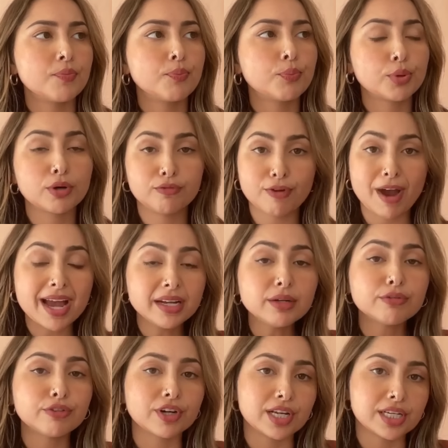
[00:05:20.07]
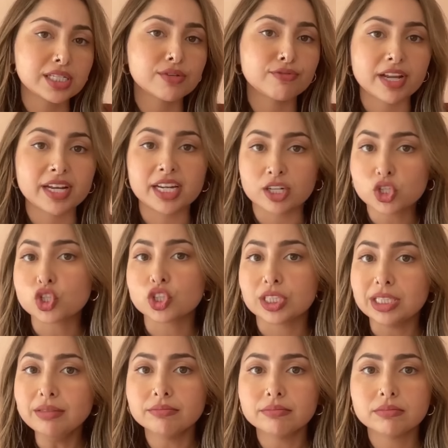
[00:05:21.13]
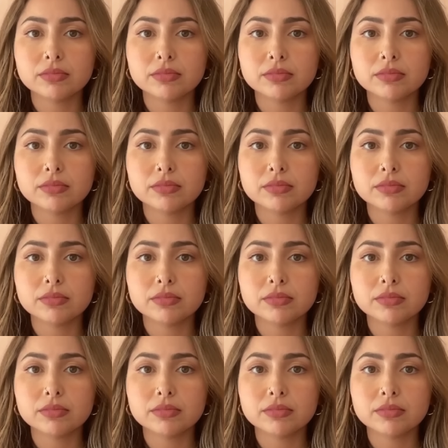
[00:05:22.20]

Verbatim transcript: provided for us financially,